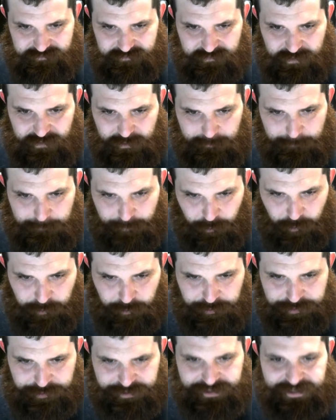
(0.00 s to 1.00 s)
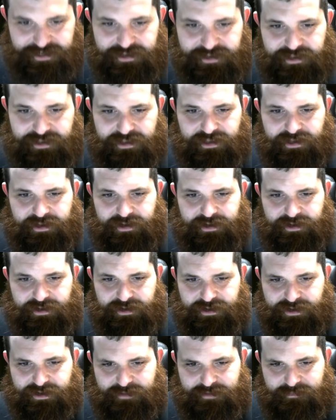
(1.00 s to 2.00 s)
bull thing.
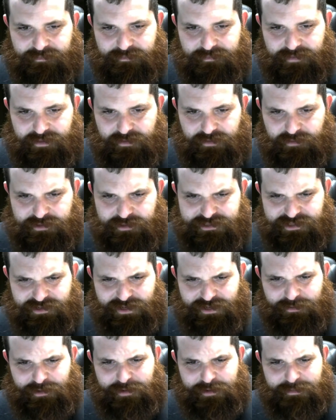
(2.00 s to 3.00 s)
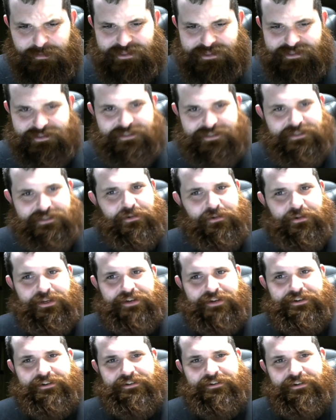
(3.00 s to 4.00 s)
I want to mention this cool
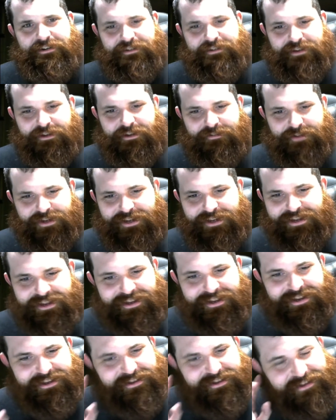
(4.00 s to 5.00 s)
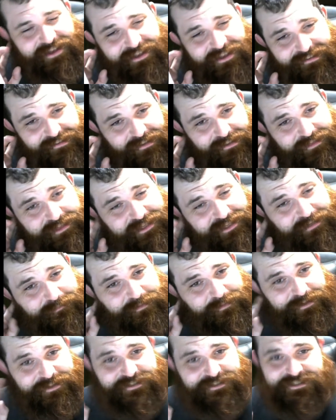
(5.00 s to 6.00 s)
character Narae. I think I'm
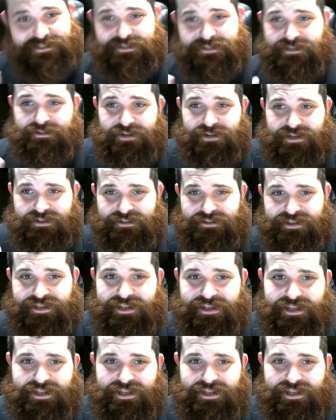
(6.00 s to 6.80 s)
pronouncing it correctly.